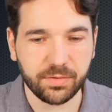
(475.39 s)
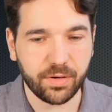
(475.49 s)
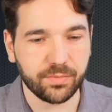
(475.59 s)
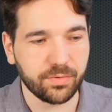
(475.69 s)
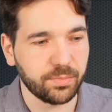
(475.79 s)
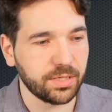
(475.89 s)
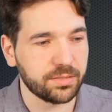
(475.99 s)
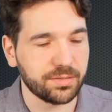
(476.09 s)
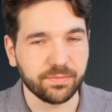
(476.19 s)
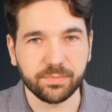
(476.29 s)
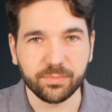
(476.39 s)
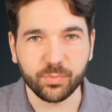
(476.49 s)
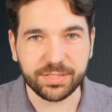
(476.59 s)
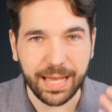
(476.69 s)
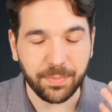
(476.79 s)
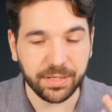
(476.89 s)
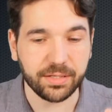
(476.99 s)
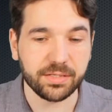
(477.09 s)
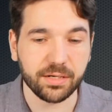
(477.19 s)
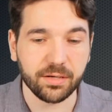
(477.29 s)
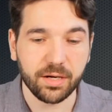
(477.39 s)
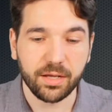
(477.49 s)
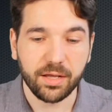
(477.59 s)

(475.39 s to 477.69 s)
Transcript: in front of him because of what's happening in his ear.